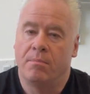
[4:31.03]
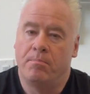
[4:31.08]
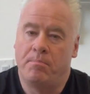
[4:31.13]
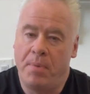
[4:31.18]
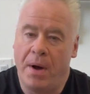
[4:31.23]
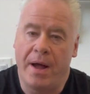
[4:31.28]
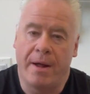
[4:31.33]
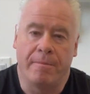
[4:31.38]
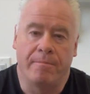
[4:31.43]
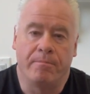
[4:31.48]

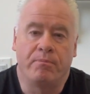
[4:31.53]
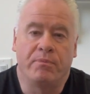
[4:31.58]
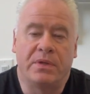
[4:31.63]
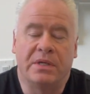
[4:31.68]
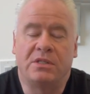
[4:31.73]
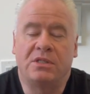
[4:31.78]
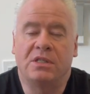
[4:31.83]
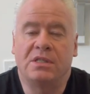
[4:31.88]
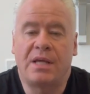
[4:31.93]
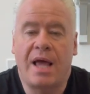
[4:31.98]
But
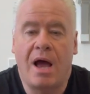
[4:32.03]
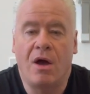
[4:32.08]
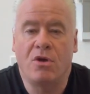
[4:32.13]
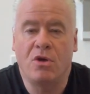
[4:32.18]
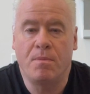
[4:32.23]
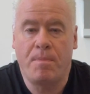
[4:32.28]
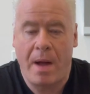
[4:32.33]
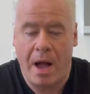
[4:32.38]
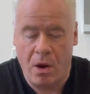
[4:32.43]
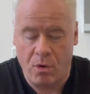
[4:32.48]
this is how you
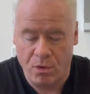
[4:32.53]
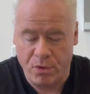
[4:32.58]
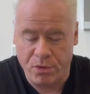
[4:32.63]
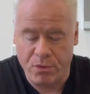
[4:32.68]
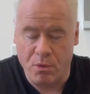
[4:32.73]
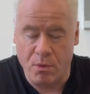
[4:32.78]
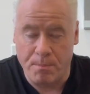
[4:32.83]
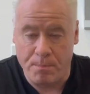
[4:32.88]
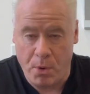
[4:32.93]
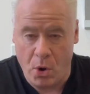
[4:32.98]
power
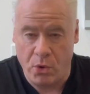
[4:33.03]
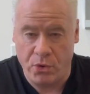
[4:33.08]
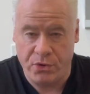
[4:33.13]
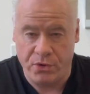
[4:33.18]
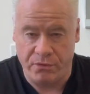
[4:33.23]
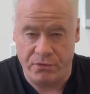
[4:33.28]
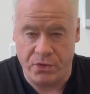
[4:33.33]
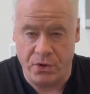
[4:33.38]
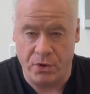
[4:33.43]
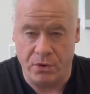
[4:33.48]
through both
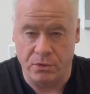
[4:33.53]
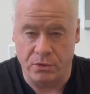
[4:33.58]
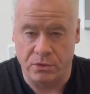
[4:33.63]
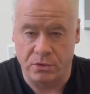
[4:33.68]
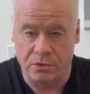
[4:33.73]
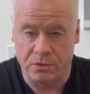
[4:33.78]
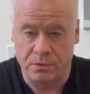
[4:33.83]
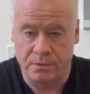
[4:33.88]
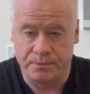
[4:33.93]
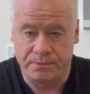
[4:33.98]
of
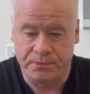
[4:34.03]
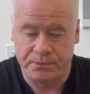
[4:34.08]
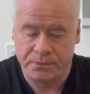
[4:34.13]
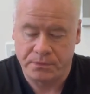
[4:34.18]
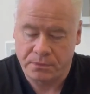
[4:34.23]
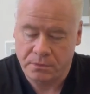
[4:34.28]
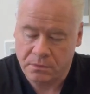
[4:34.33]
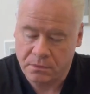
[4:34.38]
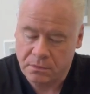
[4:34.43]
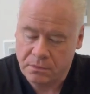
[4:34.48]
those.
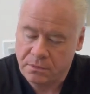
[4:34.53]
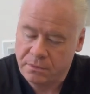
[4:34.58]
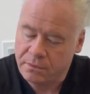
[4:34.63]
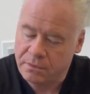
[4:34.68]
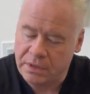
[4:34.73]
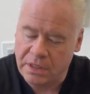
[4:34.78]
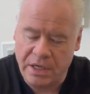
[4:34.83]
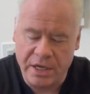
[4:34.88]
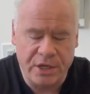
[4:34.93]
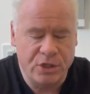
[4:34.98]

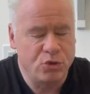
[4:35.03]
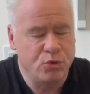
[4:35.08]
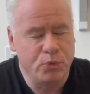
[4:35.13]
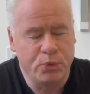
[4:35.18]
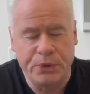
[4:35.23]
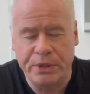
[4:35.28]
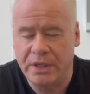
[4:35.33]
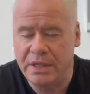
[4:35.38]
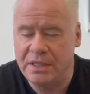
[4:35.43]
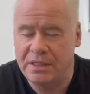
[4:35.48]
It's
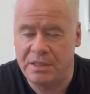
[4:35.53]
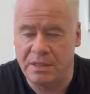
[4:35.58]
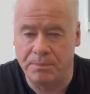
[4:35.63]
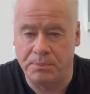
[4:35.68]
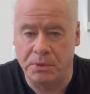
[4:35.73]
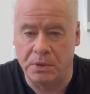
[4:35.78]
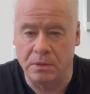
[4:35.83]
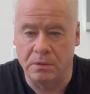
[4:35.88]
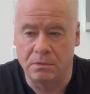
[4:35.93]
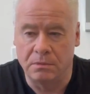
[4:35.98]
really
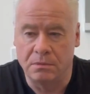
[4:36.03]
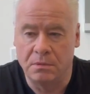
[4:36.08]
simple.